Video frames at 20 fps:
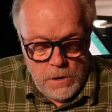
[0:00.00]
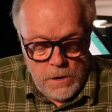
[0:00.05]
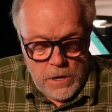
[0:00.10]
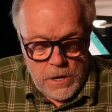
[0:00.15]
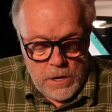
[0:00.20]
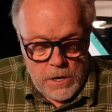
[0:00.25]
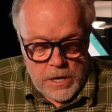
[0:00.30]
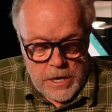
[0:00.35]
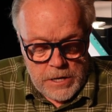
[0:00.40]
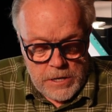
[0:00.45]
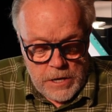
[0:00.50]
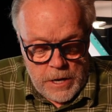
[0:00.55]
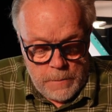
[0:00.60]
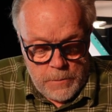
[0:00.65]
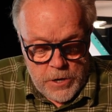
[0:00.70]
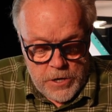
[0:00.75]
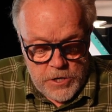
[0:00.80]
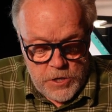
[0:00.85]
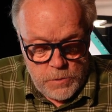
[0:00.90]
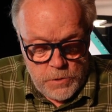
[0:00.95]
and I'm
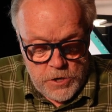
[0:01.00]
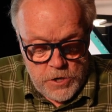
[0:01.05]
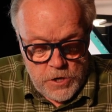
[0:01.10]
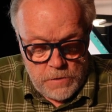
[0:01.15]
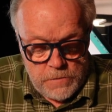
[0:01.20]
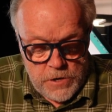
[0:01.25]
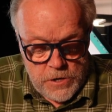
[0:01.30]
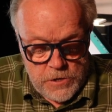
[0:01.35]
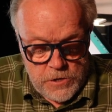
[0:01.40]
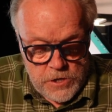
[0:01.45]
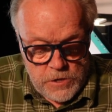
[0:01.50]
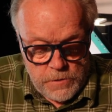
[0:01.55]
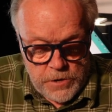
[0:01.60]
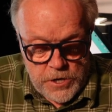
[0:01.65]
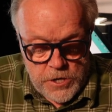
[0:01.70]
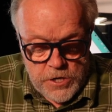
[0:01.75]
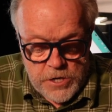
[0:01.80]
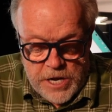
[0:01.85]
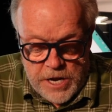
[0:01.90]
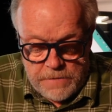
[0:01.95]
going to switch over to the
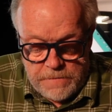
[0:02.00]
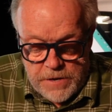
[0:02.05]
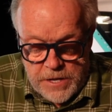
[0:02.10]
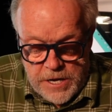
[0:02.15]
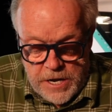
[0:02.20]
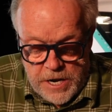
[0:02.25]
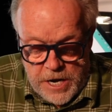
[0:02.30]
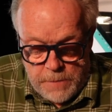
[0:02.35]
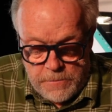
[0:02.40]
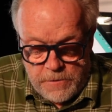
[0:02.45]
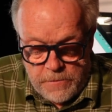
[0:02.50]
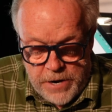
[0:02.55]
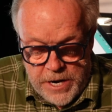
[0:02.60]
screenshot for the camera